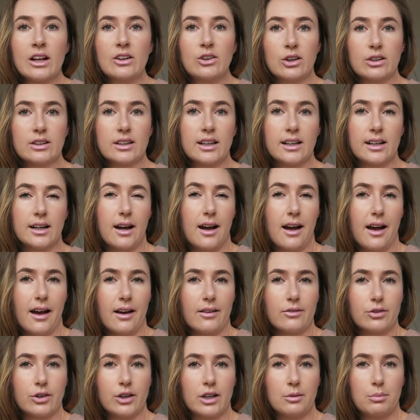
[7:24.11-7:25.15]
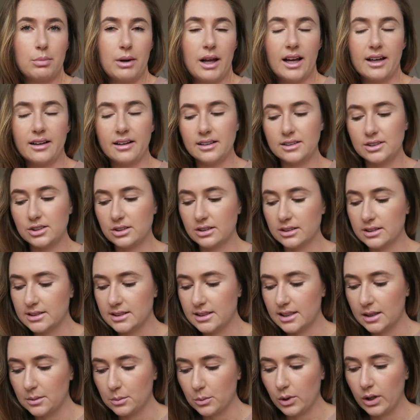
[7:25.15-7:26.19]
Not that I have reapplied, as you can
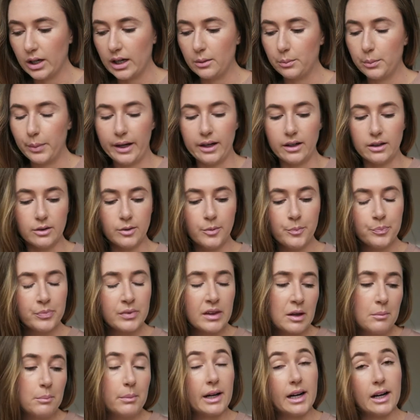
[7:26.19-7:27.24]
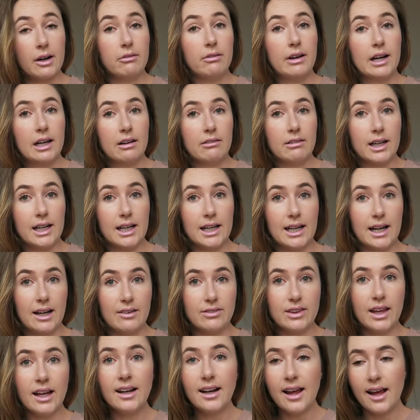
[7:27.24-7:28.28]
see I'm quite pale, but I really
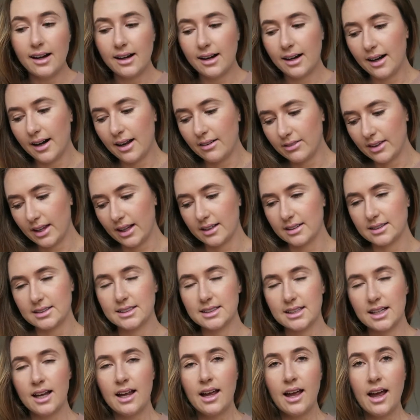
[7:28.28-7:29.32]
love that, and I love that it's